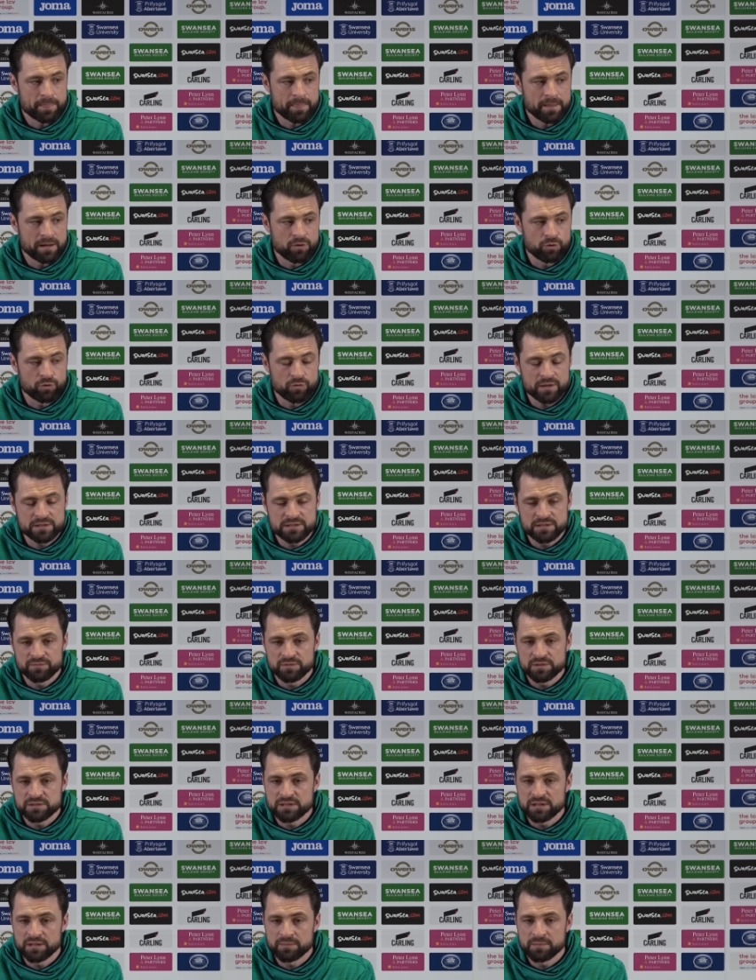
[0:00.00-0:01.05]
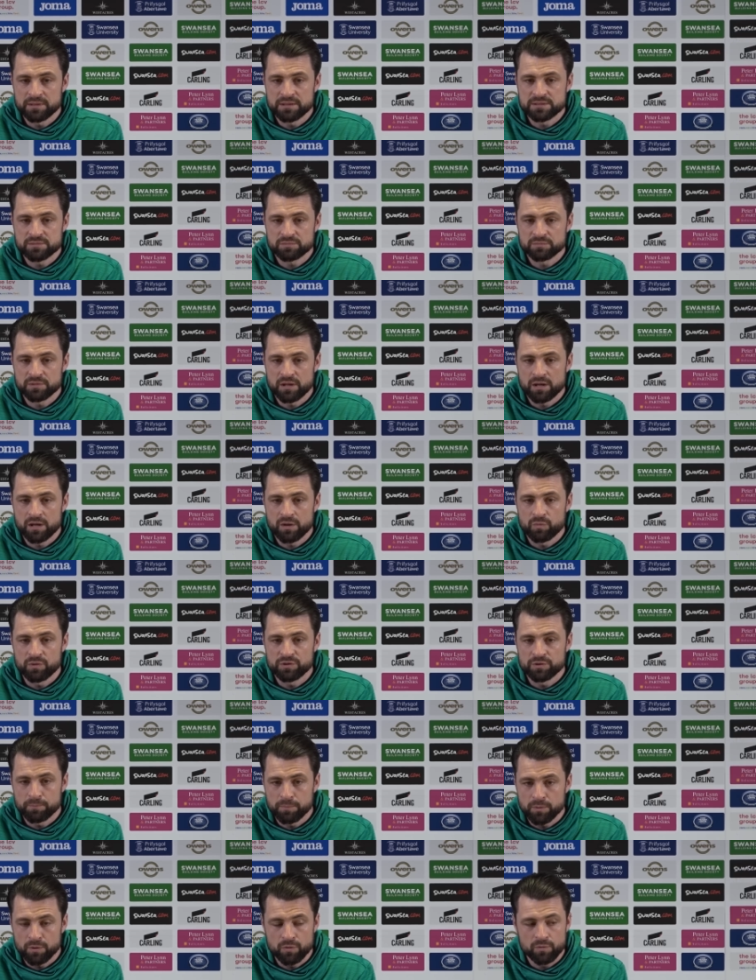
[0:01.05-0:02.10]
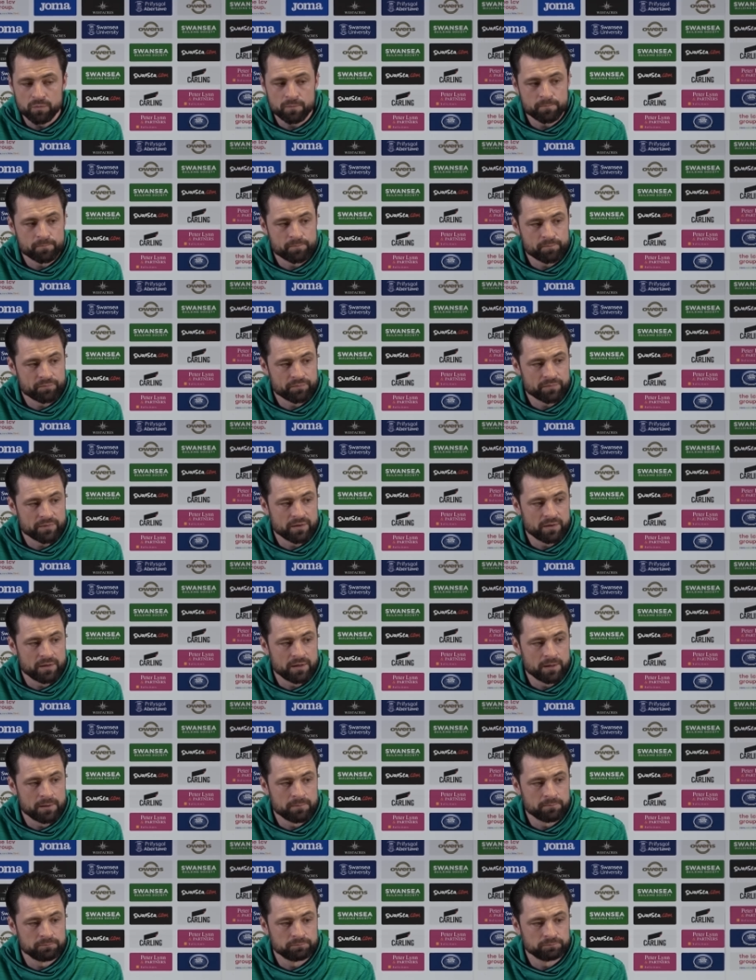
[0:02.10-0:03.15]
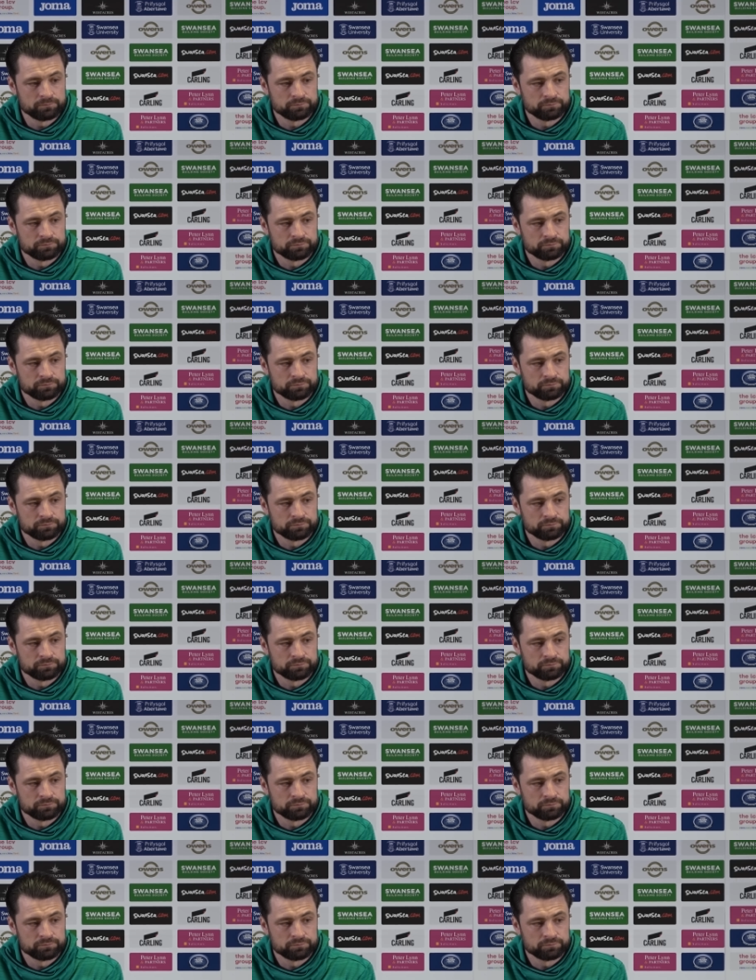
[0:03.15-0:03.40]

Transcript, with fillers: how aggressive the team is uh, with the ball, um,